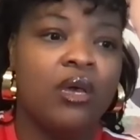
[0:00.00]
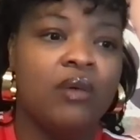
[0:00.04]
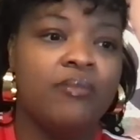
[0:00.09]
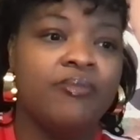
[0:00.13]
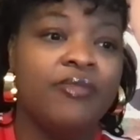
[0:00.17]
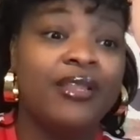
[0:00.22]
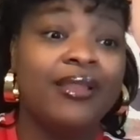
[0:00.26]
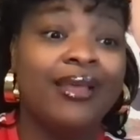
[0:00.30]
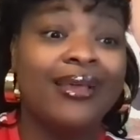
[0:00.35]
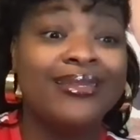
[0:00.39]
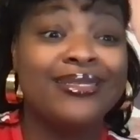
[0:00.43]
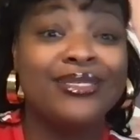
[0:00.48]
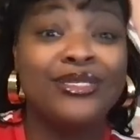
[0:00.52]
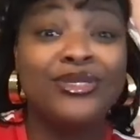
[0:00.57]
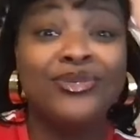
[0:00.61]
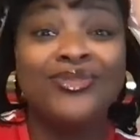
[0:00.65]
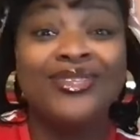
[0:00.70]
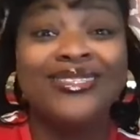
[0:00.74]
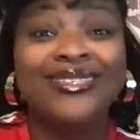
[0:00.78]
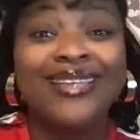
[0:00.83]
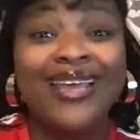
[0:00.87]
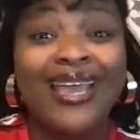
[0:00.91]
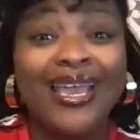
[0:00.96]
they like to do
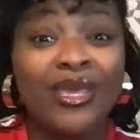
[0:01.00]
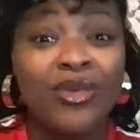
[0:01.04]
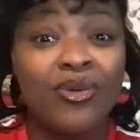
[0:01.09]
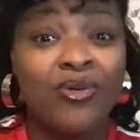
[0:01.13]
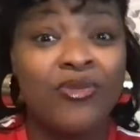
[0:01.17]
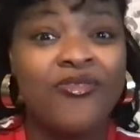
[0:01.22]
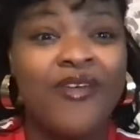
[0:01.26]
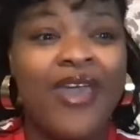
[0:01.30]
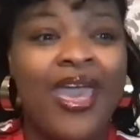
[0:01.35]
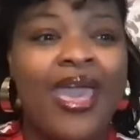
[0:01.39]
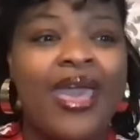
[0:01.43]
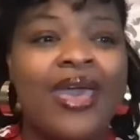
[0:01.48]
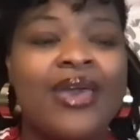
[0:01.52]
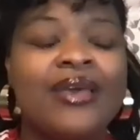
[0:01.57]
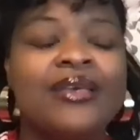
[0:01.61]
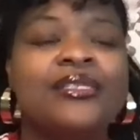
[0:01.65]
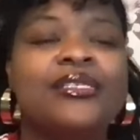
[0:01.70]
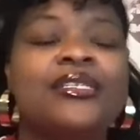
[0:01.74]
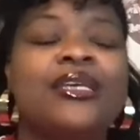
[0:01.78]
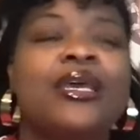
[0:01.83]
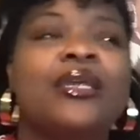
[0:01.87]
the Daniel fast.